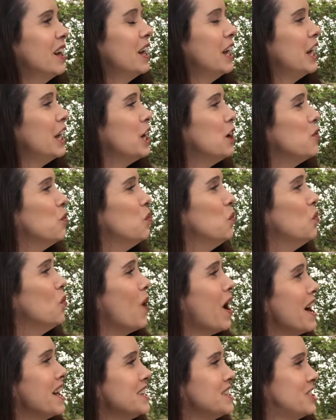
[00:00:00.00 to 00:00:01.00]
It
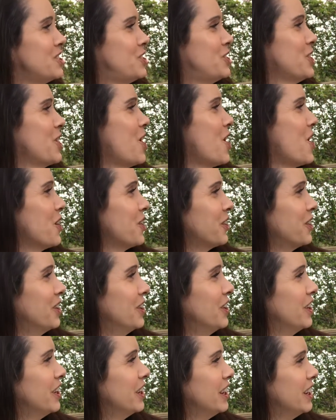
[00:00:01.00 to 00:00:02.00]
was Jean.
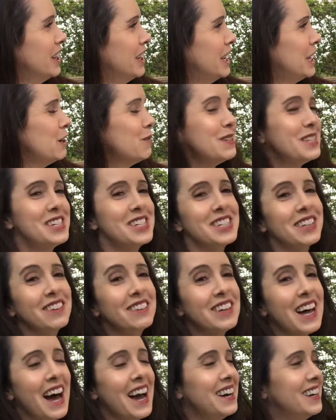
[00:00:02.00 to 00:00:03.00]
He was
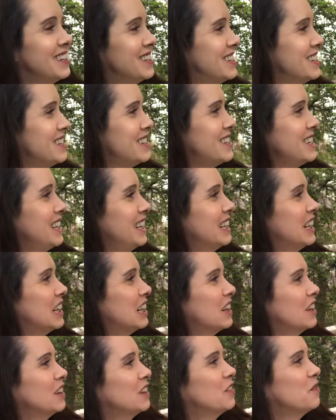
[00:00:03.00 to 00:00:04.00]
delighted to see
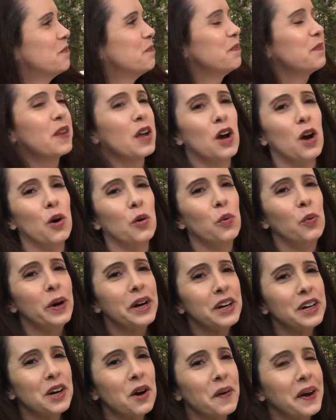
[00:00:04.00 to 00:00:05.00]
her.
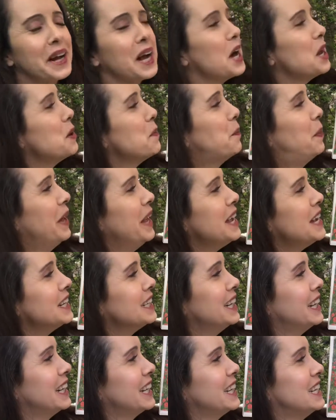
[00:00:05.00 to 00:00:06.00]
"We're going on a
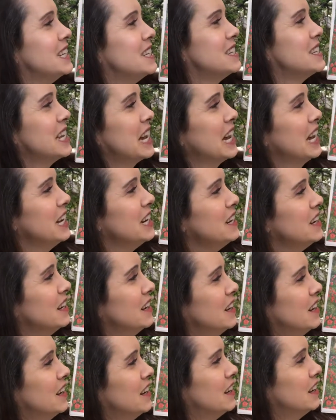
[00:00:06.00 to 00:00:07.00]
picnic," he said.
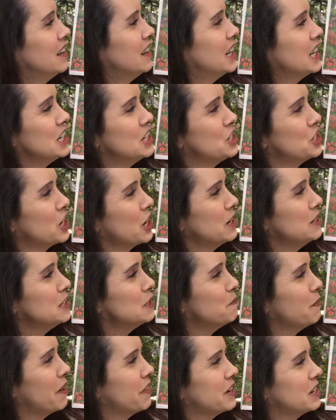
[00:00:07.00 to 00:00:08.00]
And Jean's
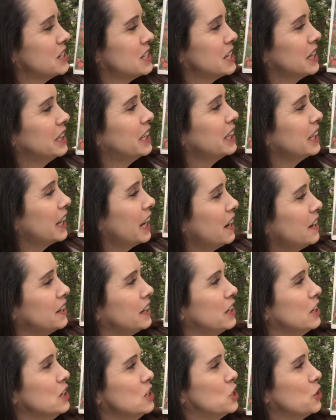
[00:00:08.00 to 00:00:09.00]
mother said that Katie
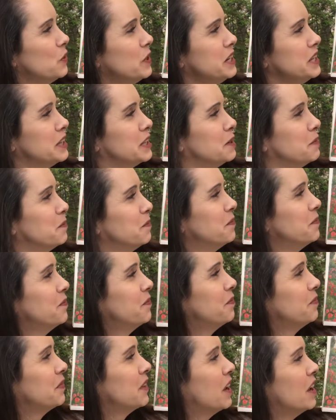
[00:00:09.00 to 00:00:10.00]
could join them.
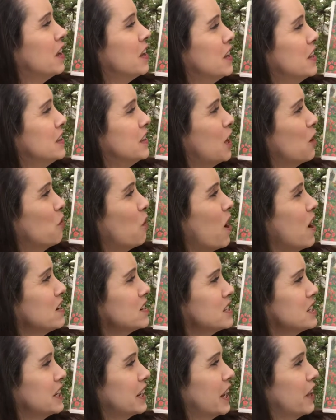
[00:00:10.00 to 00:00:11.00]
They walked
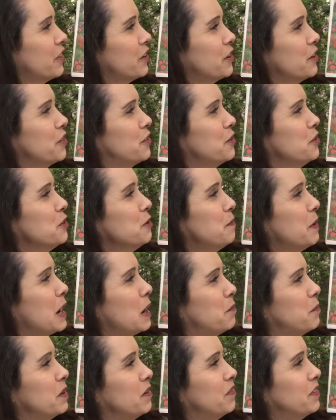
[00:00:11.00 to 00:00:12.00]
together through the
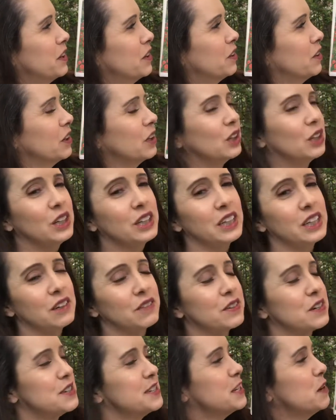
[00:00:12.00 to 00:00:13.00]
poppy field looking
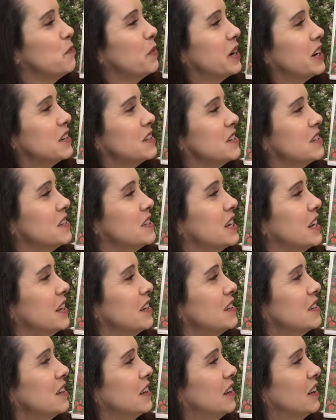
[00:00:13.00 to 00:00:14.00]
for somewhere to sit.